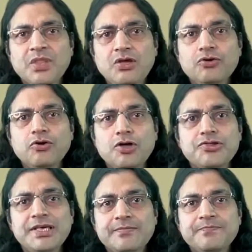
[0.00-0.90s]

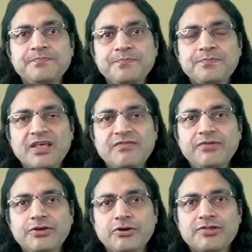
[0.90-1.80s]
Eulogy. If you
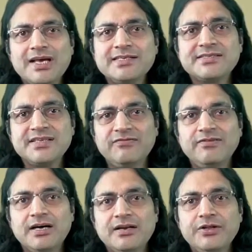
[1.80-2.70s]
eulogize
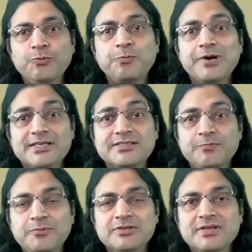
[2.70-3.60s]
someone, you praise the
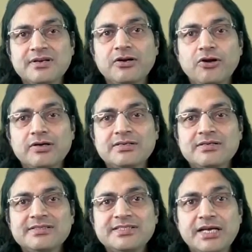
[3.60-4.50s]
person a lot.
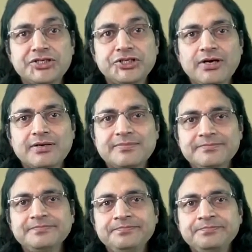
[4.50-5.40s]
Censure.
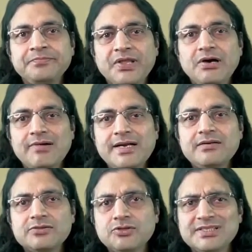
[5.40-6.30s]

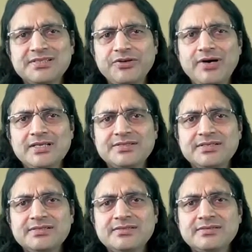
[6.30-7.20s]
Alright, so these are your
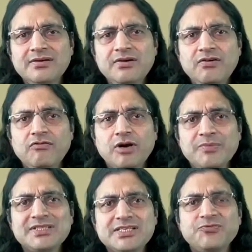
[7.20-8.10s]
answers. What
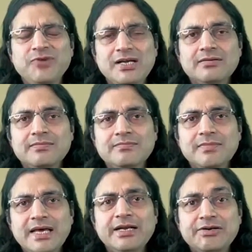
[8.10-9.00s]
about this one?
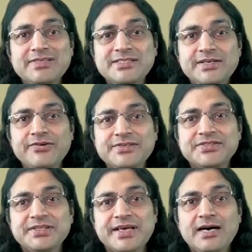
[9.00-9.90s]
An interesting
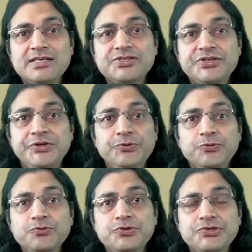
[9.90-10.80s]
question. They asked
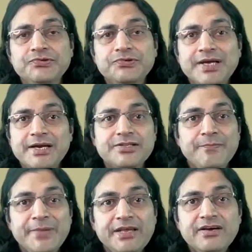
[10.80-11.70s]
you to get the
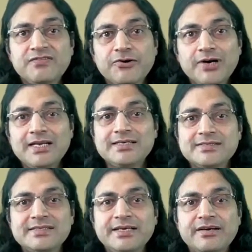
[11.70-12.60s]
meaning of
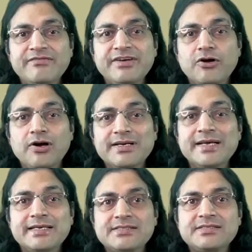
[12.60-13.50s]
coalesce in a given
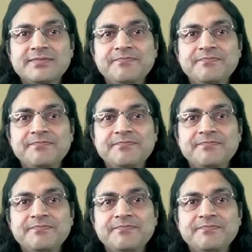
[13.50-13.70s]
context.